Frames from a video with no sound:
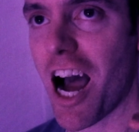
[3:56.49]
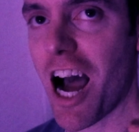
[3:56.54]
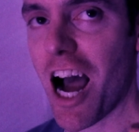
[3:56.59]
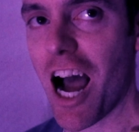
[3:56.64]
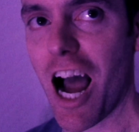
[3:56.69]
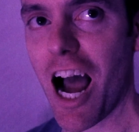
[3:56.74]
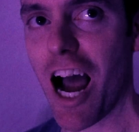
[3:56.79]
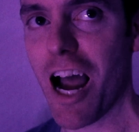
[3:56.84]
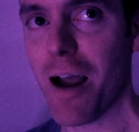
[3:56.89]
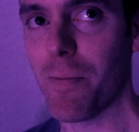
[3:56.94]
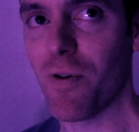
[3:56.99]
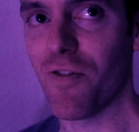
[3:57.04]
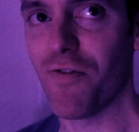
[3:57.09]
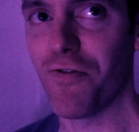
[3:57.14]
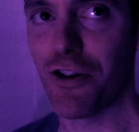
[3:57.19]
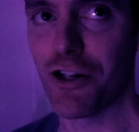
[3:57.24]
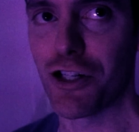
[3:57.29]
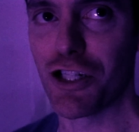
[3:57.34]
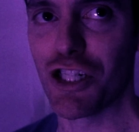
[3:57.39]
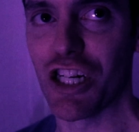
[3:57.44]
that I was a
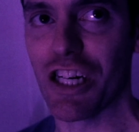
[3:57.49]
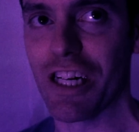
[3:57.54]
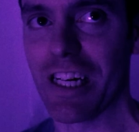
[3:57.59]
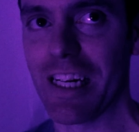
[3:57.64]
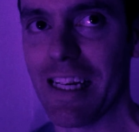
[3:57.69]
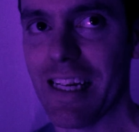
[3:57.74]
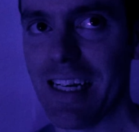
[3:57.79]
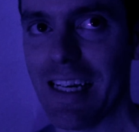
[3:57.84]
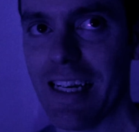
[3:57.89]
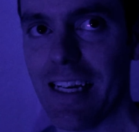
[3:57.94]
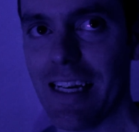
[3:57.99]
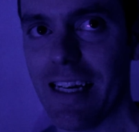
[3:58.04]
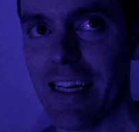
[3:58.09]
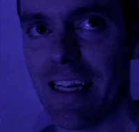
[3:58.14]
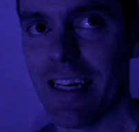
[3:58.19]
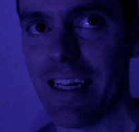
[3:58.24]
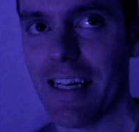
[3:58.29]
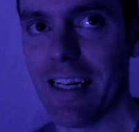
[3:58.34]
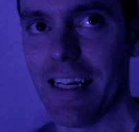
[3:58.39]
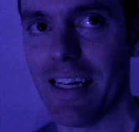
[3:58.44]
virgin, which was
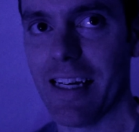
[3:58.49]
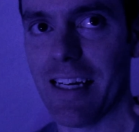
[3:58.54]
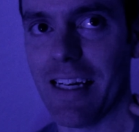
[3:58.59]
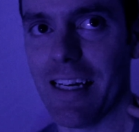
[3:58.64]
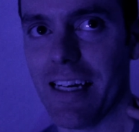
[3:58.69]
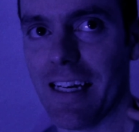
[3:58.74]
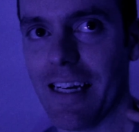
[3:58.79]
true.